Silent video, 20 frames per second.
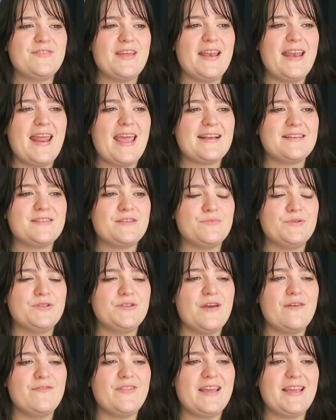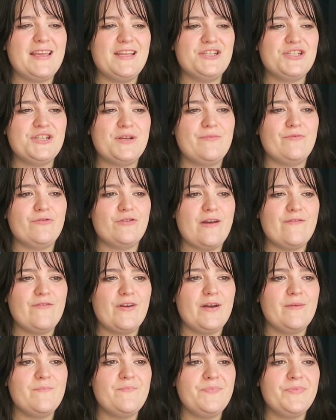of their necks to preserve their kinship
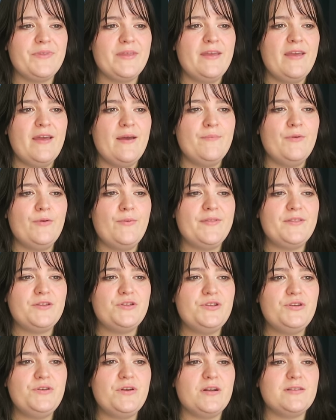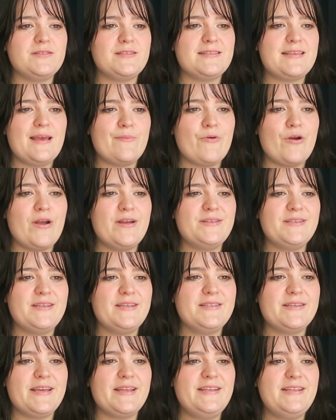forever. But when the two girls are
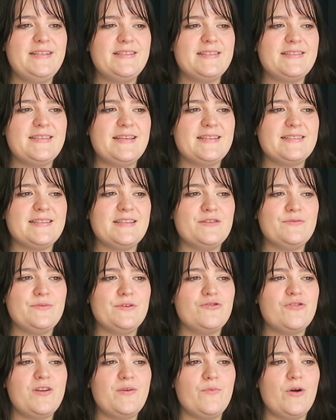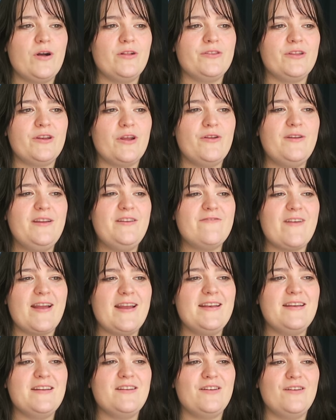separated, Anita sinks into a dream world that only
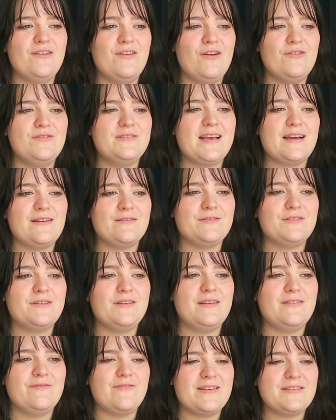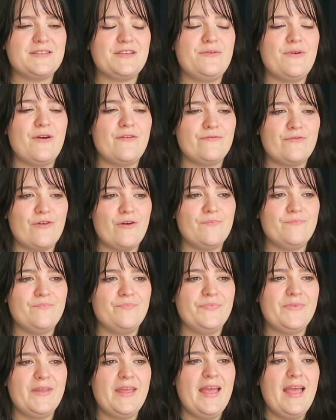Rain knows how to rescue her from.
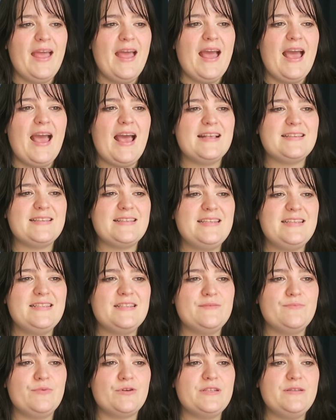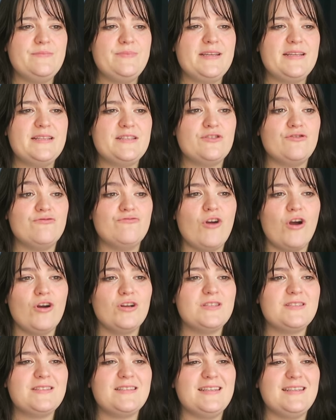As Anita's body begins to
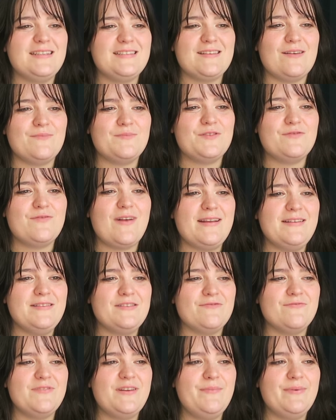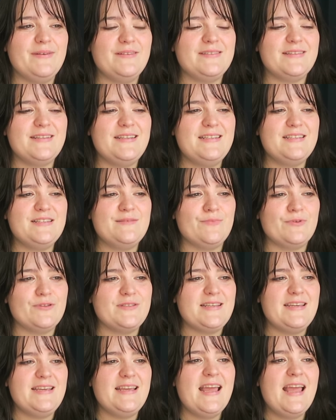rot, it is up to Rain to rebuild Anita's
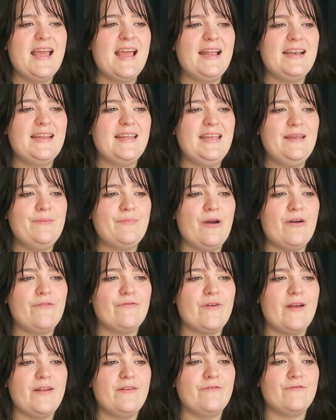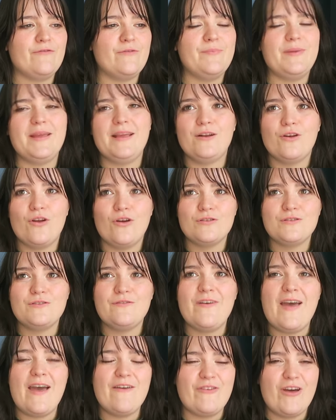body and keep her friend from being lost
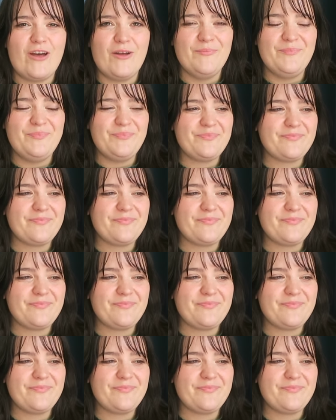forever.